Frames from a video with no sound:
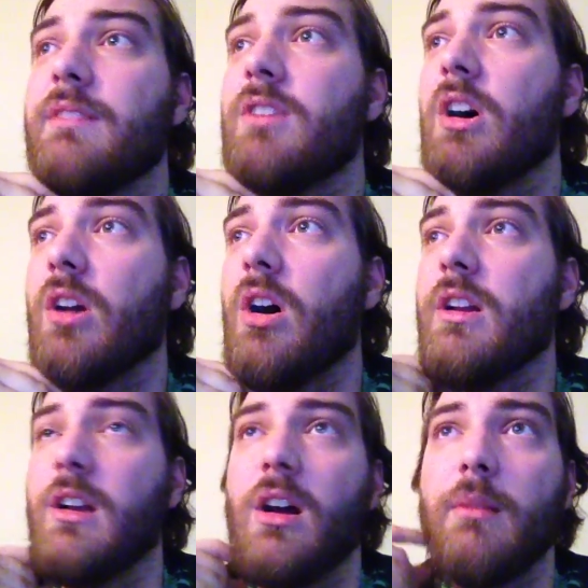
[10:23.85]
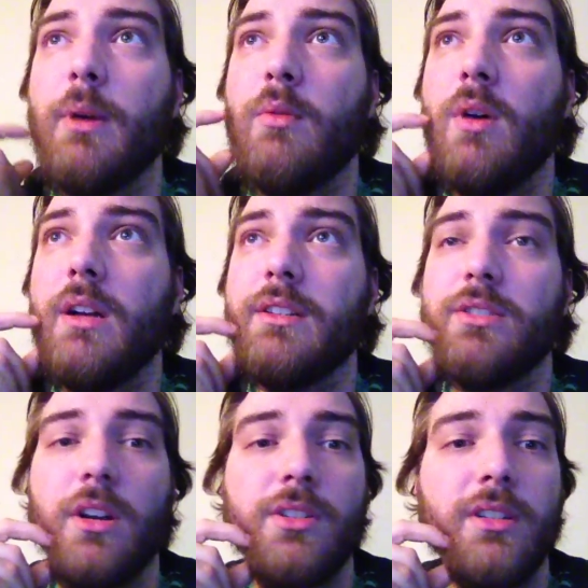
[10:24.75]
I've gone on and on about Wanton
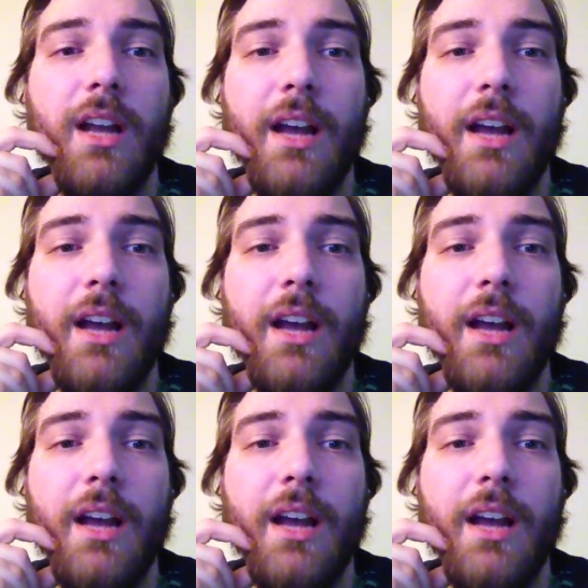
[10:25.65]
Destruction.